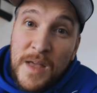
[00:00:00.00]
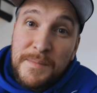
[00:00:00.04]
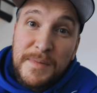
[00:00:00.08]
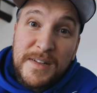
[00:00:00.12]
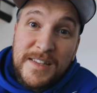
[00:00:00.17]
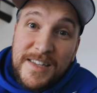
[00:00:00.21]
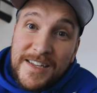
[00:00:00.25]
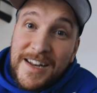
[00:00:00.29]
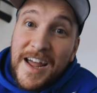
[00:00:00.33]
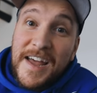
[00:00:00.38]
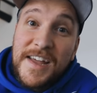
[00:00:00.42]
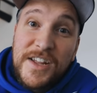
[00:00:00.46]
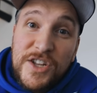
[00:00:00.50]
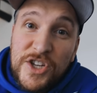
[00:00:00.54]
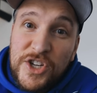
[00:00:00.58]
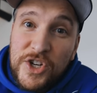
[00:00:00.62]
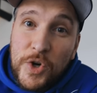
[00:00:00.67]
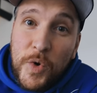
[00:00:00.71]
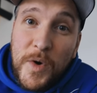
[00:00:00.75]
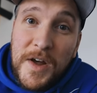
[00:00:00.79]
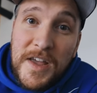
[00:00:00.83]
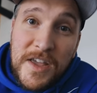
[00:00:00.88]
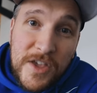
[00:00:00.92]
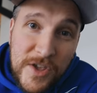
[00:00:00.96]
But did I
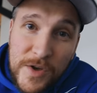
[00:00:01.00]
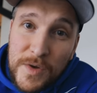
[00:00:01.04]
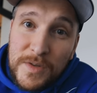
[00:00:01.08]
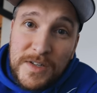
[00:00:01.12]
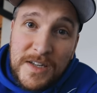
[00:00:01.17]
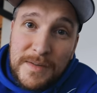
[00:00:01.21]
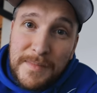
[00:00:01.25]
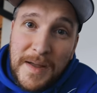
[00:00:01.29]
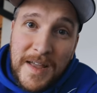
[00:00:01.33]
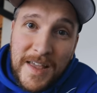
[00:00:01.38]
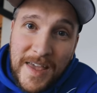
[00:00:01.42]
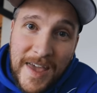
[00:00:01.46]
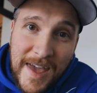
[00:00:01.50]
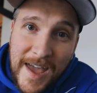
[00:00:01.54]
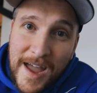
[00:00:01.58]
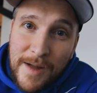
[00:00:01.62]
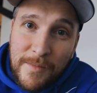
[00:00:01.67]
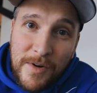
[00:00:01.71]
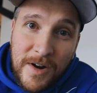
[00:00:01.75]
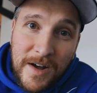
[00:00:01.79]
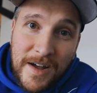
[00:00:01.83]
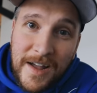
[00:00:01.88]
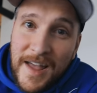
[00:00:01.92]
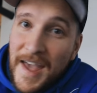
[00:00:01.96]
enjoy using my
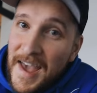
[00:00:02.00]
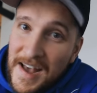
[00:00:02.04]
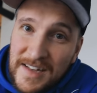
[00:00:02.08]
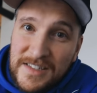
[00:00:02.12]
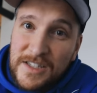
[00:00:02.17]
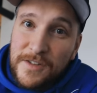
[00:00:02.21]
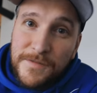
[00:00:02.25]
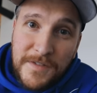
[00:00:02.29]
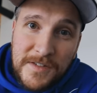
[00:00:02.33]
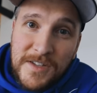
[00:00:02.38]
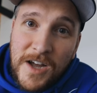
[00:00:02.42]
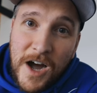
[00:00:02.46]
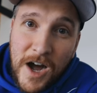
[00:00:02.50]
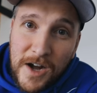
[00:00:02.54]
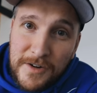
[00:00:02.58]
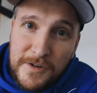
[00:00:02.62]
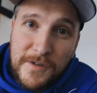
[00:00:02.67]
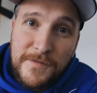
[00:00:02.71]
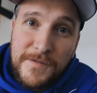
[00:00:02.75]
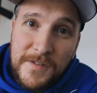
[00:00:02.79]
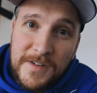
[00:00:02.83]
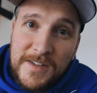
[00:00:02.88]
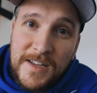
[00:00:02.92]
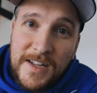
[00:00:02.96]
camera as a
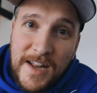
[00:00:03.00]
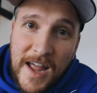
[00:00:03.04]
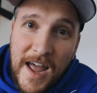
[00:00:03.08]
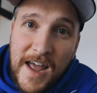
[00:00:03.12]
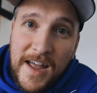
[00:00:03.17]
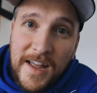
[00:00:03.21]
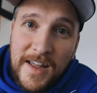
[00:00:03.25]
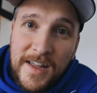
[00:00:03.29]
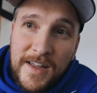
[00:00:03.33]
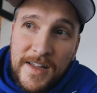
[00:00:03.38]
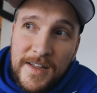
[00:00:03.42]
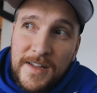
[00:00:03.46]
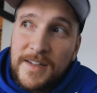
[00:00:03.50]
photographer today?